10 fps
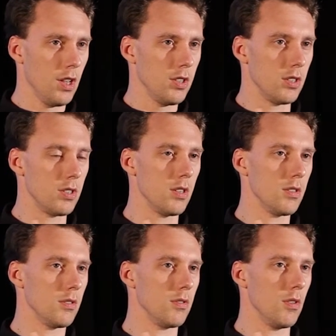This
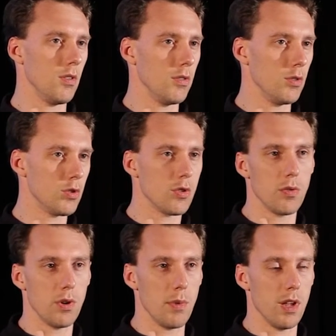is the, the
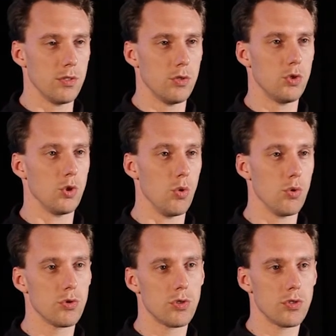story about
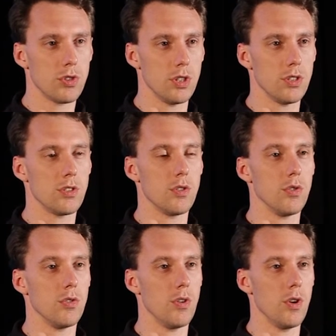George. She's
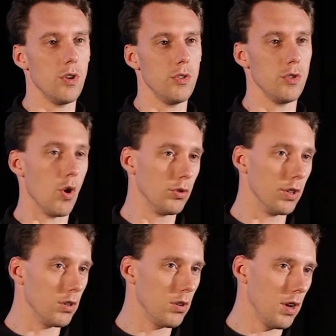a, a young
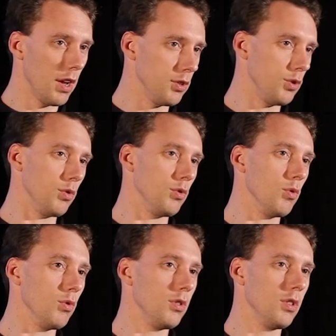girl, eight years
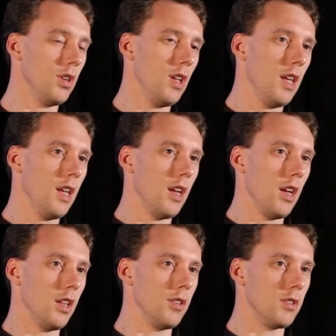old,
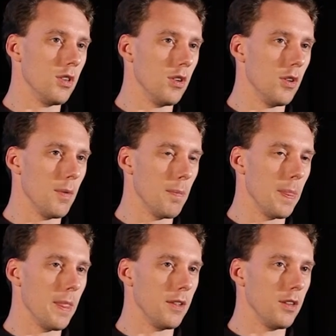and
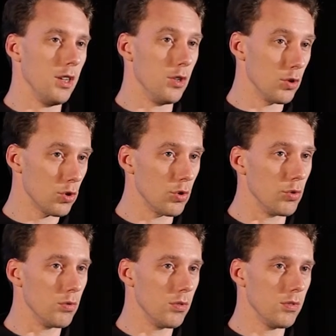um, in her
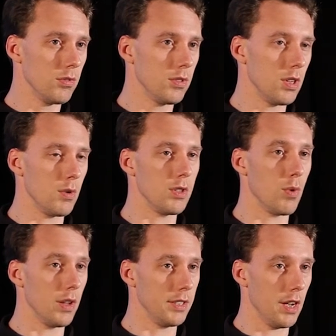school there is
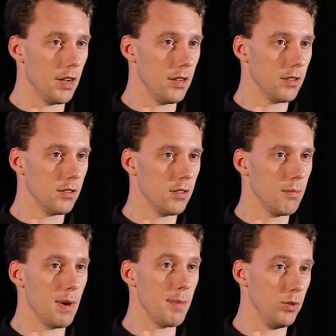one guy,
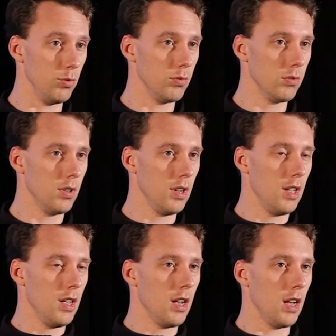Mamadou, mm -hmm.
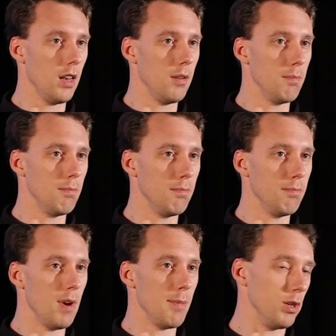and
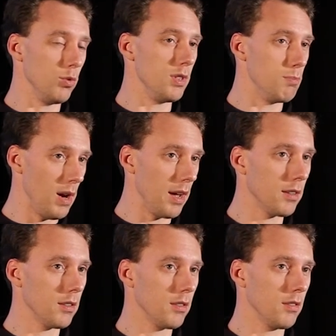Mamadou is black,
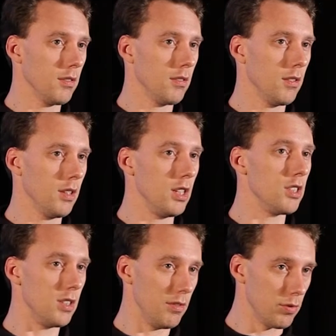is
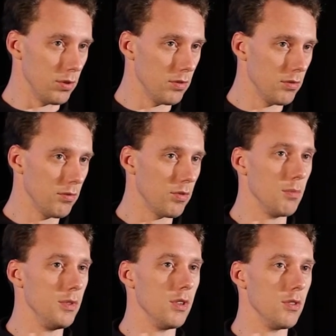different
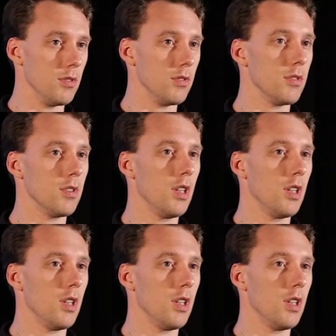from the others.